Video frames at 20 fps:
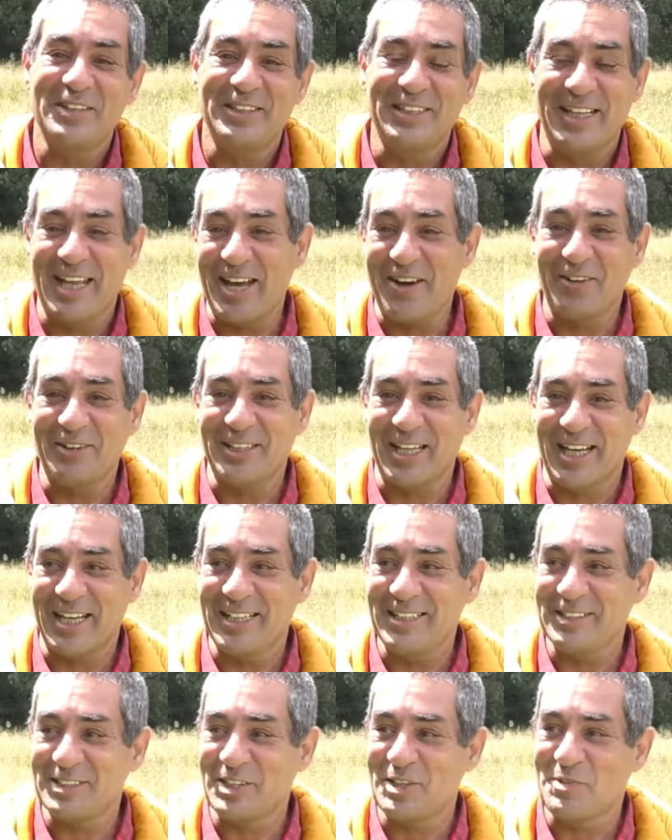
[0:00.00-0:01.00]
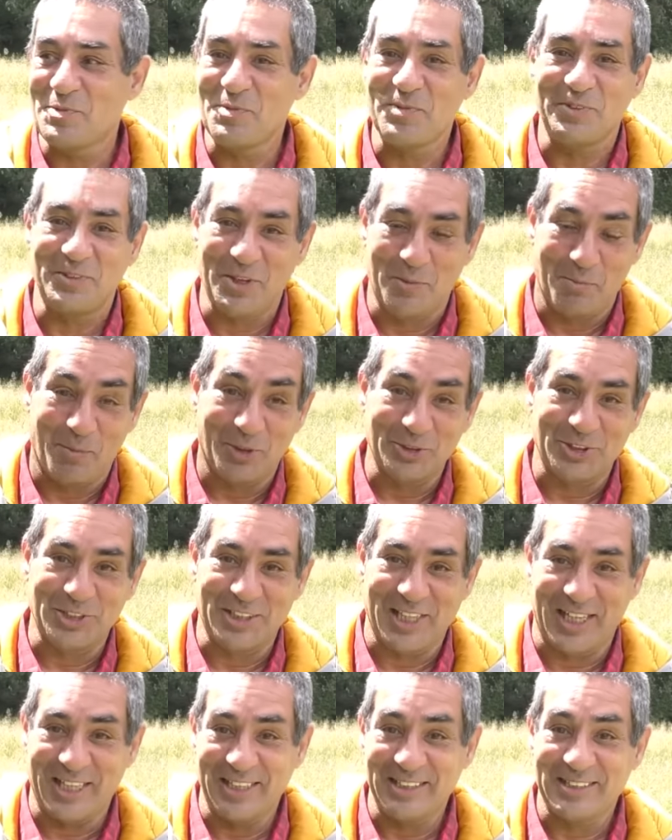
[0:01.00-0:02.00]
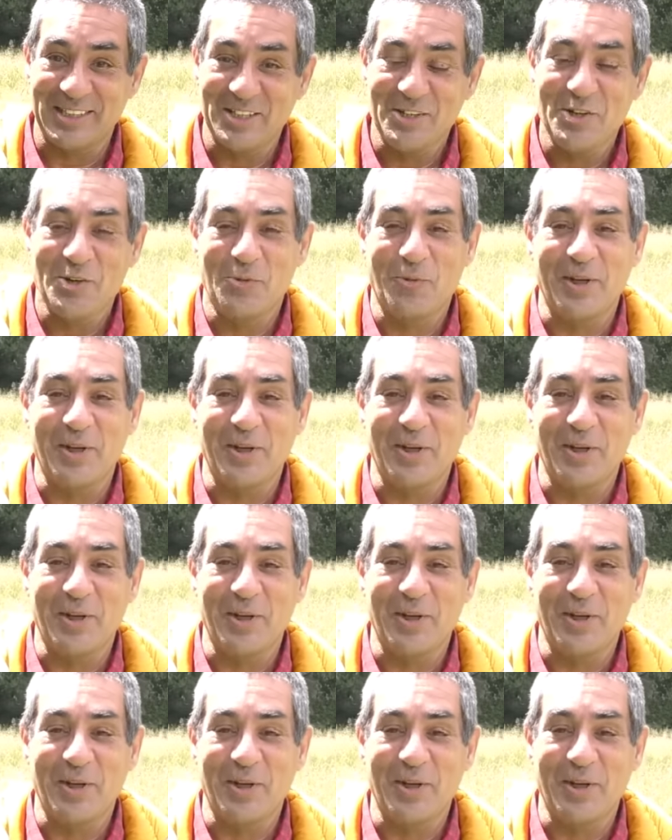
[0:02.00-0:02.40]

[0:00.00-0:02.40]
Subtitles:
nowadays, the modern days,